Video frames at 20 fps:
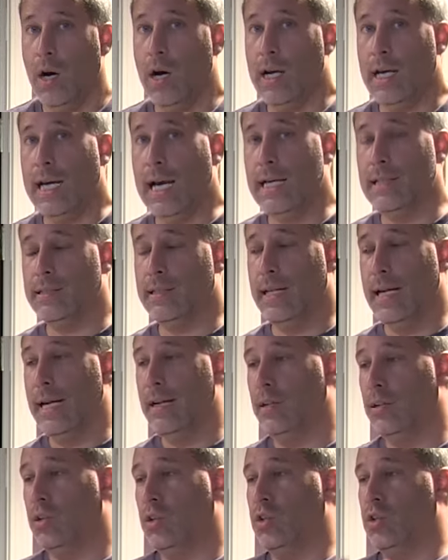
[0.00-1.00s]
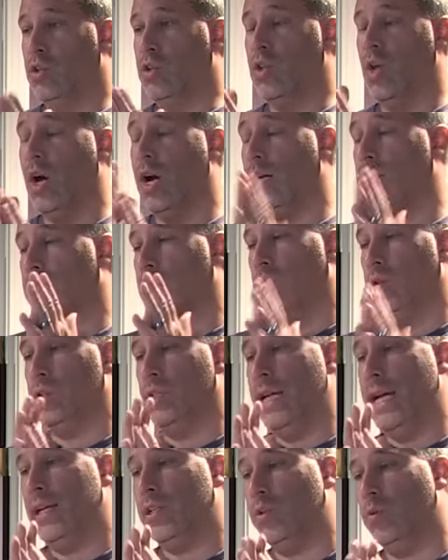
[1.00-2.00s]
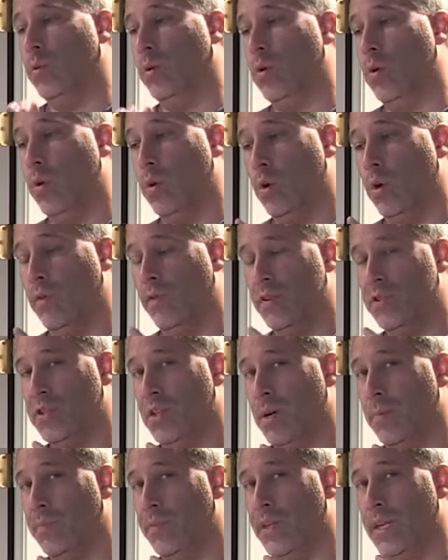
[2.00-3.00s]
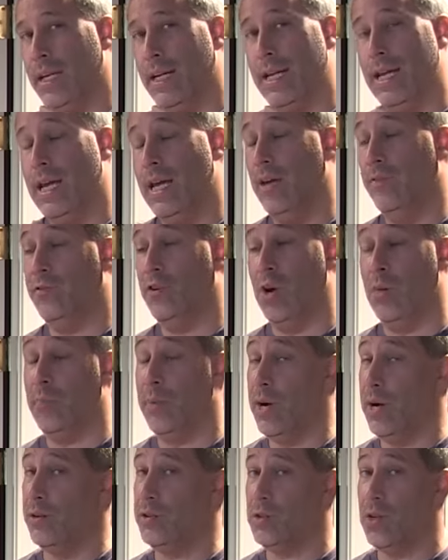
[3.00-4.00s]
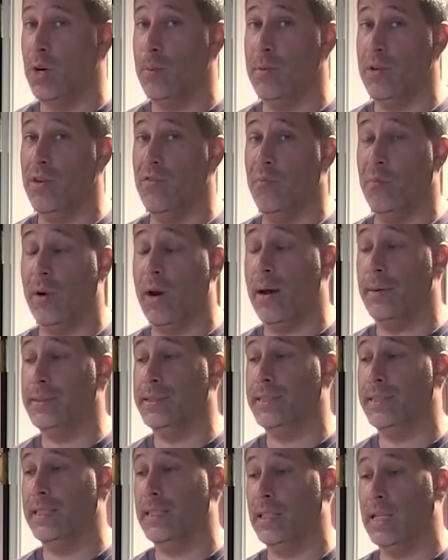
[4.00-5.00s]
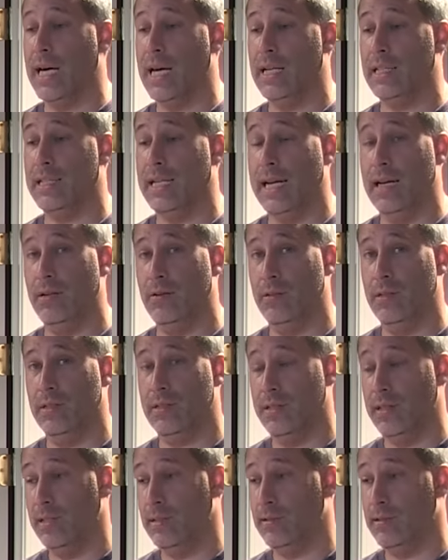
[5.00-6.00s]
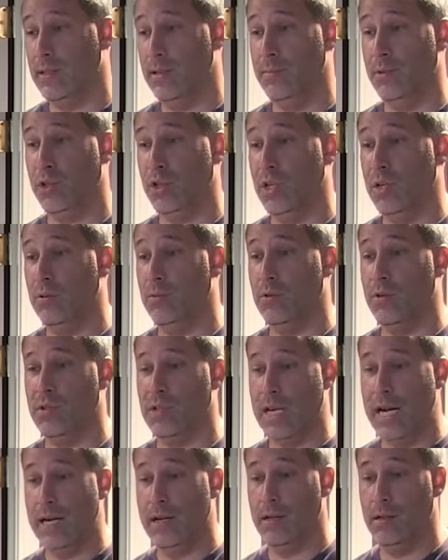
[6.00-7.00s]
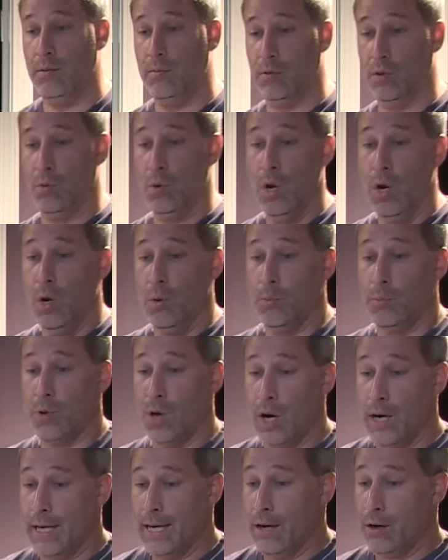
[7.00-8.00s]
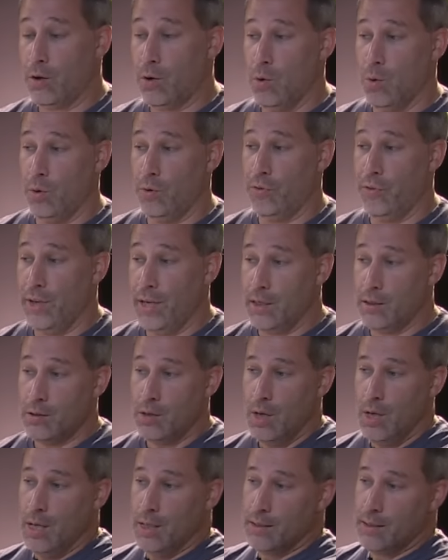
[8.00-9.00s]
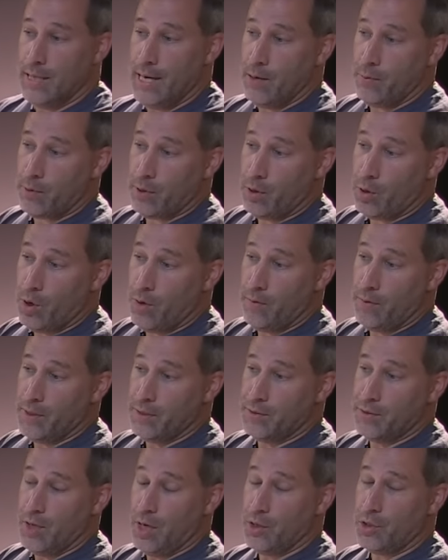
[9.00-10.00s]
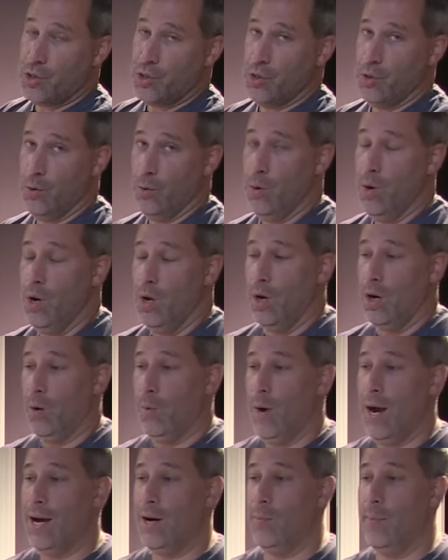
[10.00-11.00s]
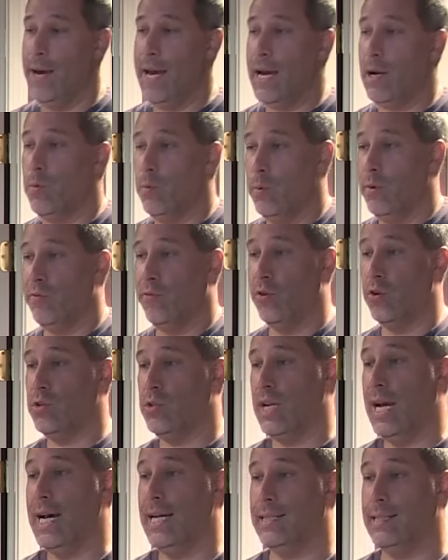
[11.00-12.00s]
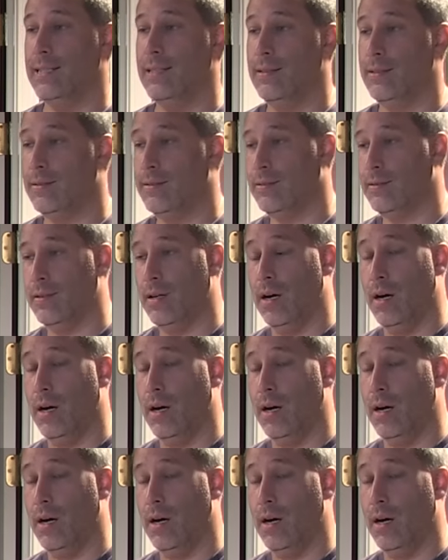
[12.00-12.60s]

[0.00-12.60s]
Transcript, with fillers: All right, guys, today Tools in Action, we're going over something. If you're on Periscope, you've probably seen a lot of Dan doing the CNC machine, designing and cutting out cool things. Today we're going to go over the dust shoe. A while back when we first got this, it